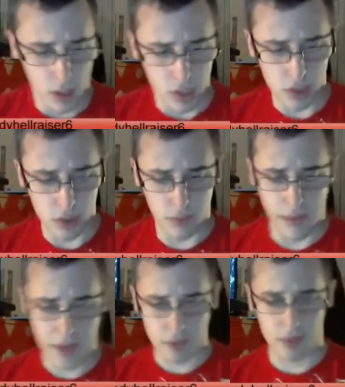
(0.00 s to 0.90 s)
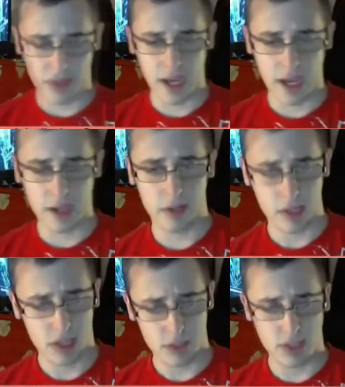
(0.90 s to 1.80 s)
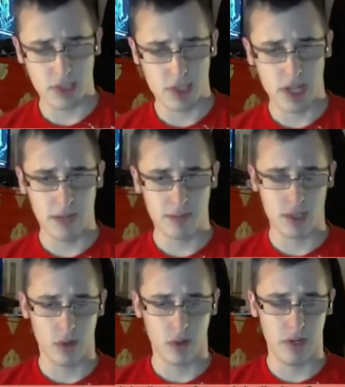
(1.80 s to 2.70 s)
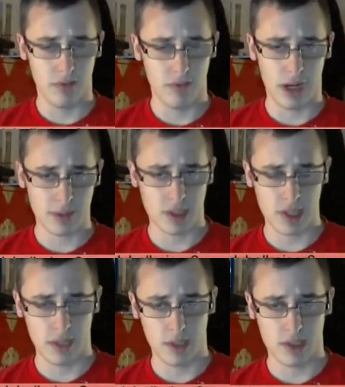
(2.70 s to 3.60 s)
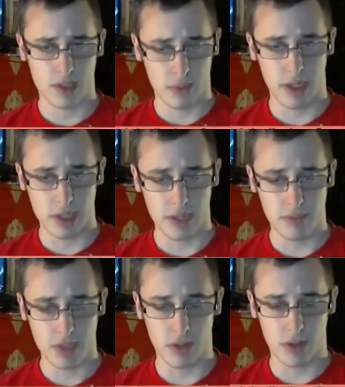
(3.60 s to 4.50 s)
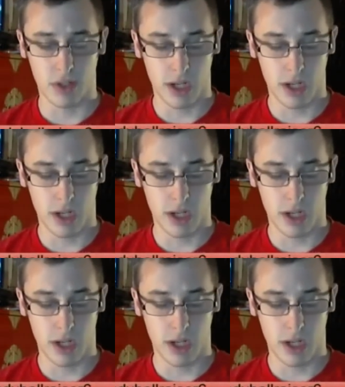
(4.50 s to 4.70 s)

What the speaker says: you match up with that, and it gets opposite team. So even the opposite team gets the buddy team too.